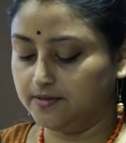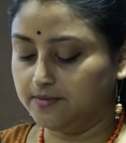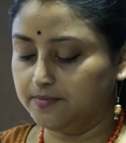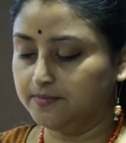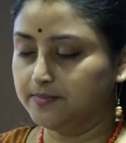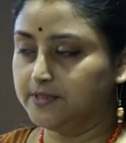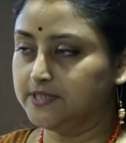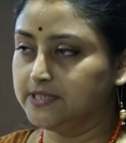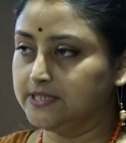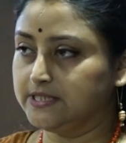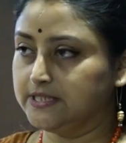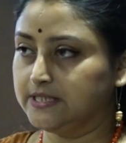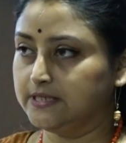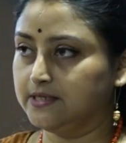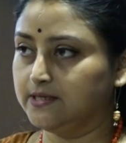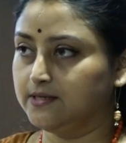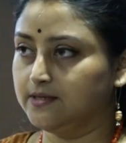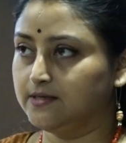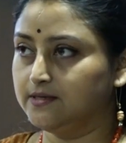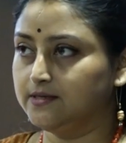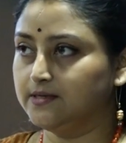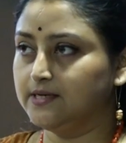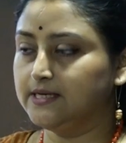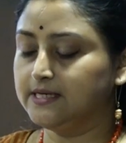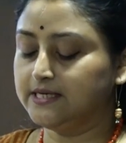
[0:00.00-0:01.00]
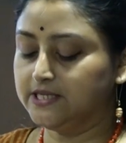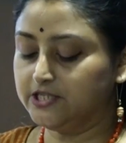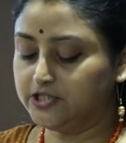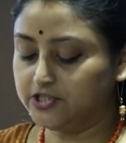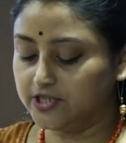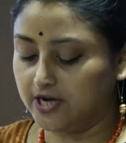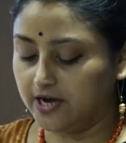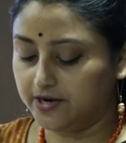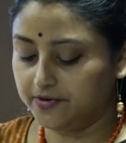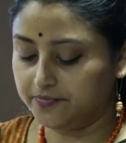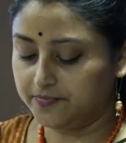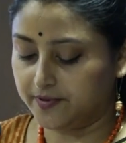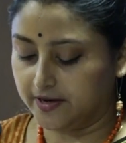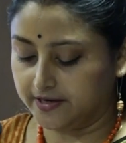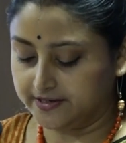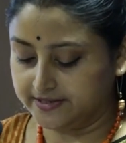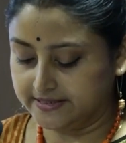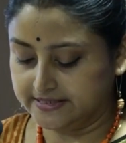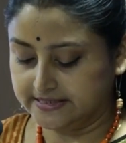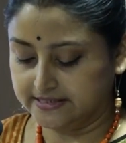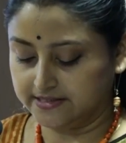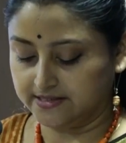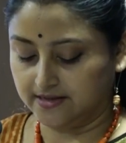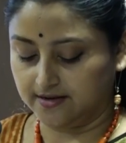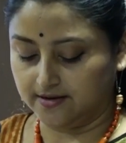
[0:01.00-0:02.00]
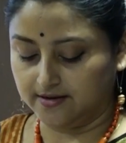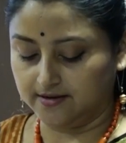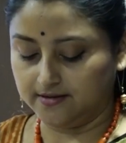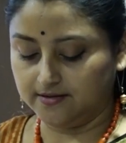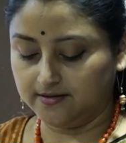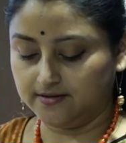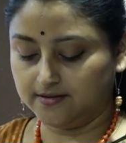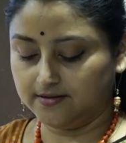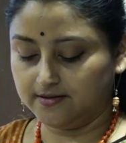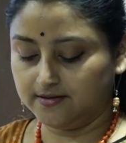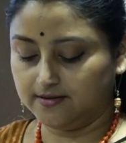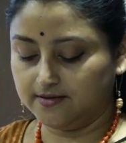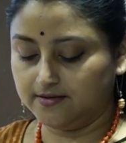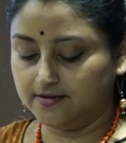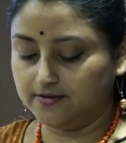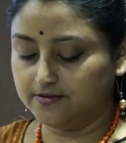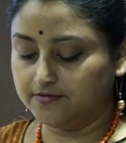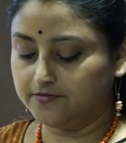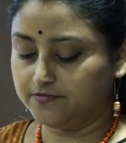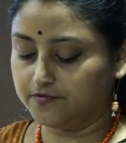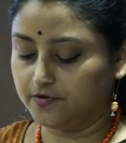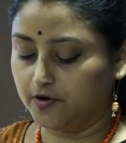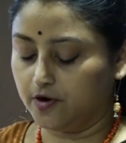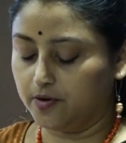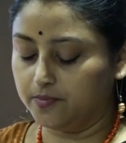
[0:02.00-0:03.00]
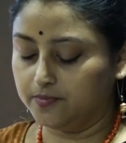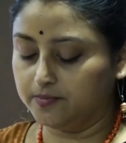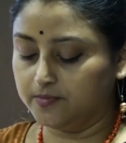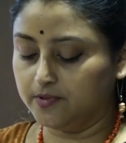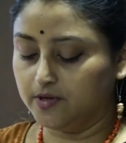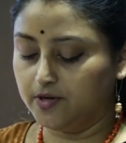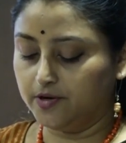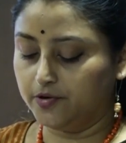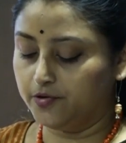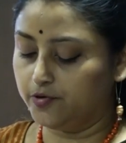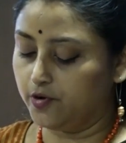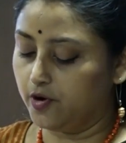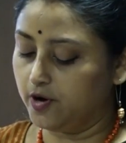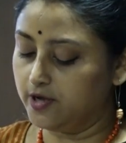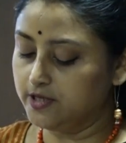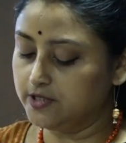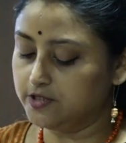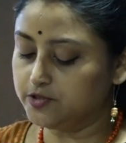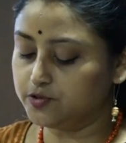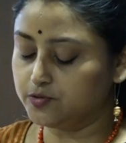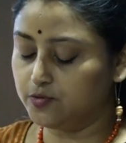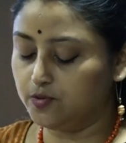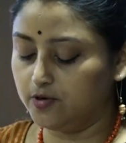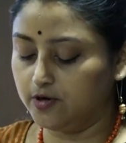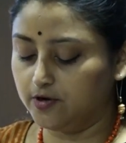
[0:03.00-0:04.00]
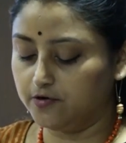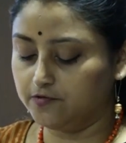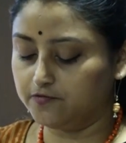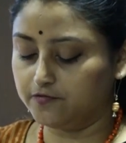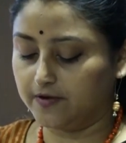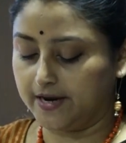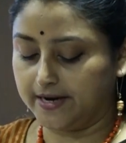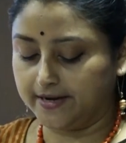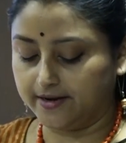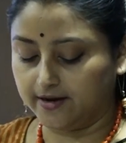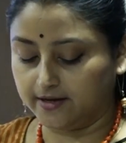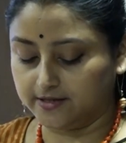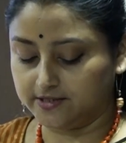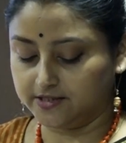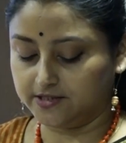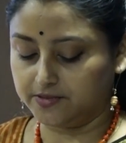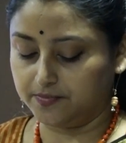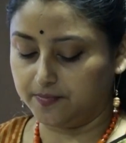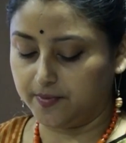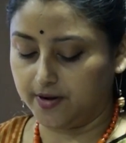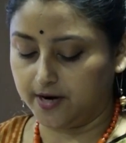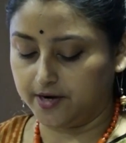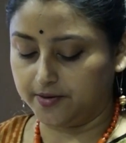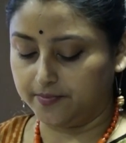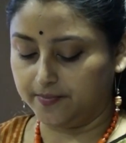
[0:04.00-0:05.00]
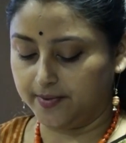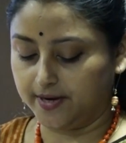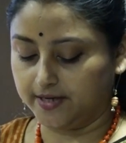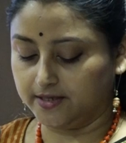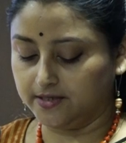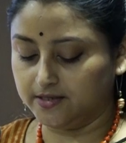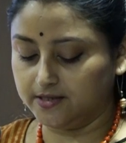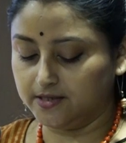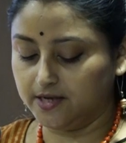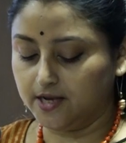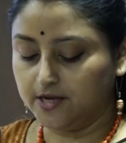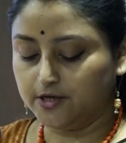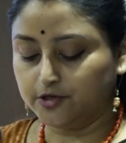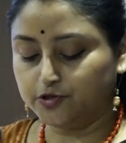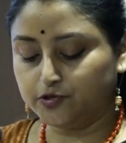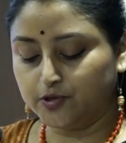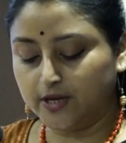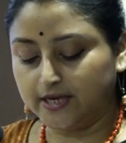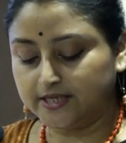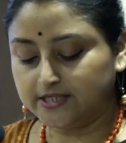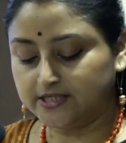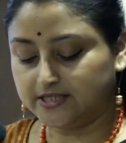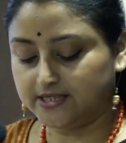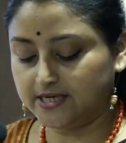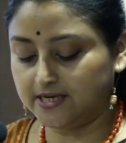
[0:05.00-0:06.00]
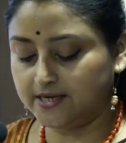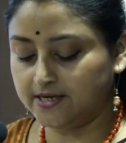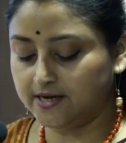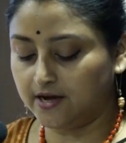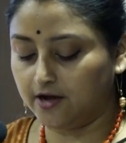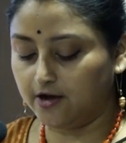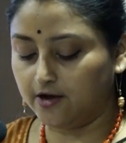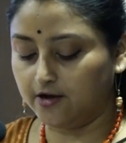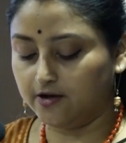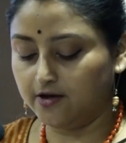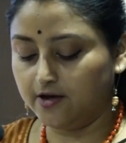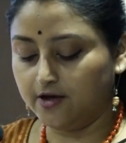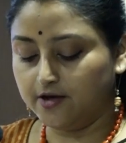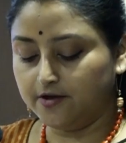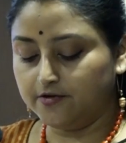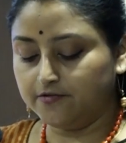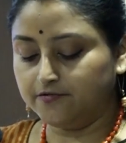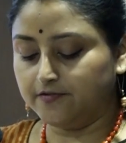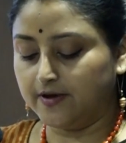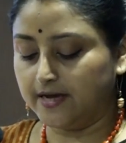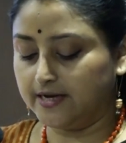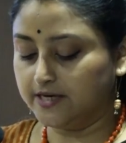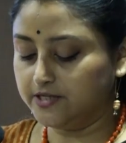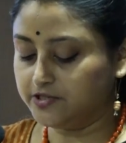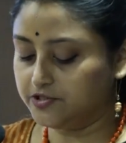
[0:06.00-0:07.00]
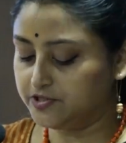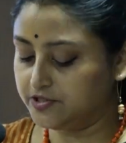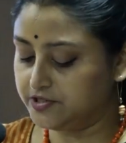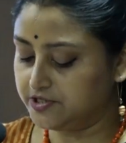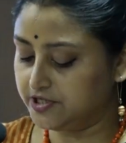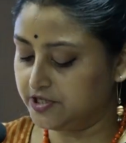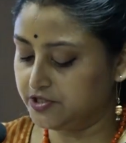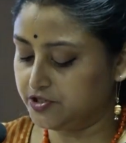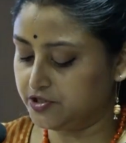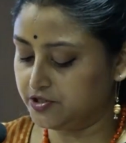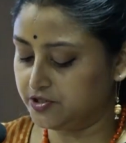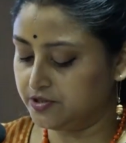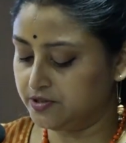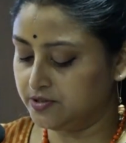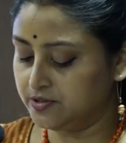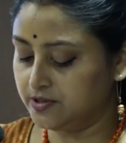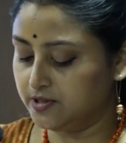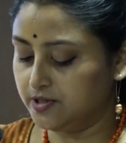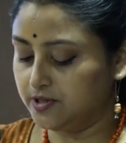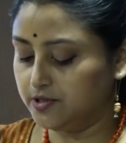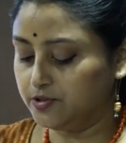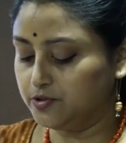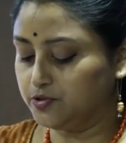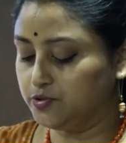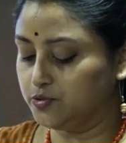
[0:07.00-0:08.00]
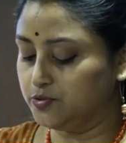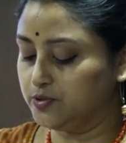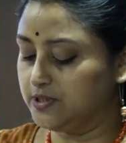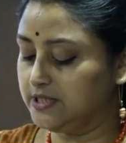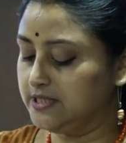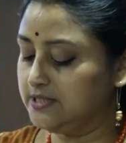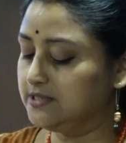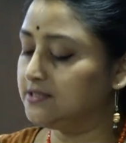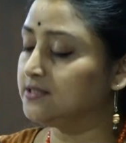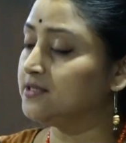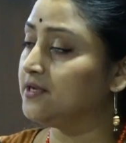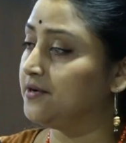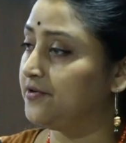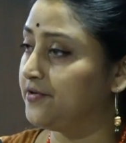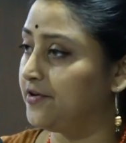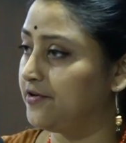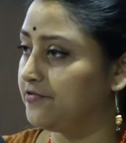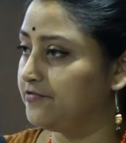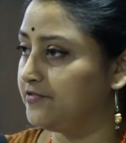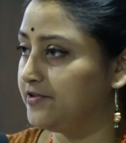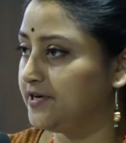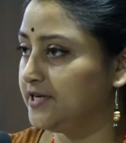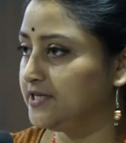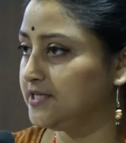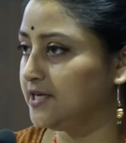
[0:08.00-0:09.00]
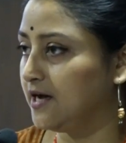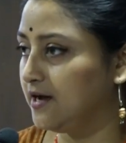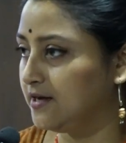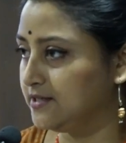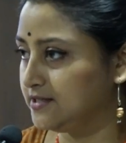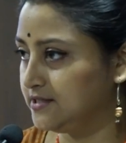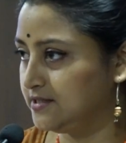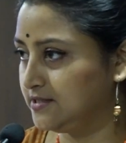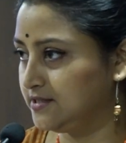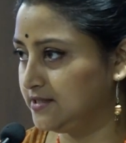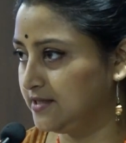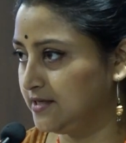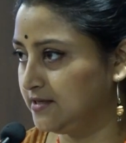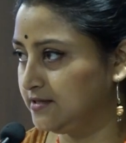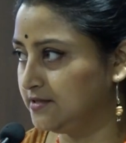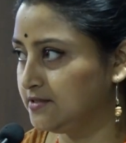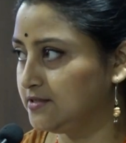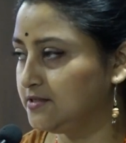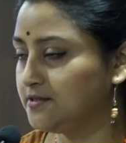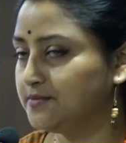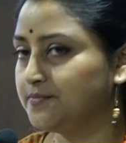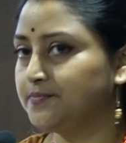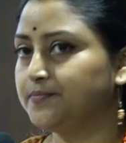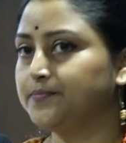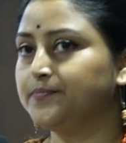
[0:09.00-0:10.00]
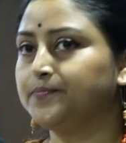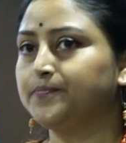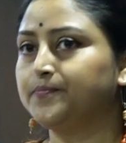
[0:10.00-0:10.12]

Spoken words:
Mr. Kishan Bagrisa from Royal School of Fine Arts Department to extend our felicitation to these revered artisans.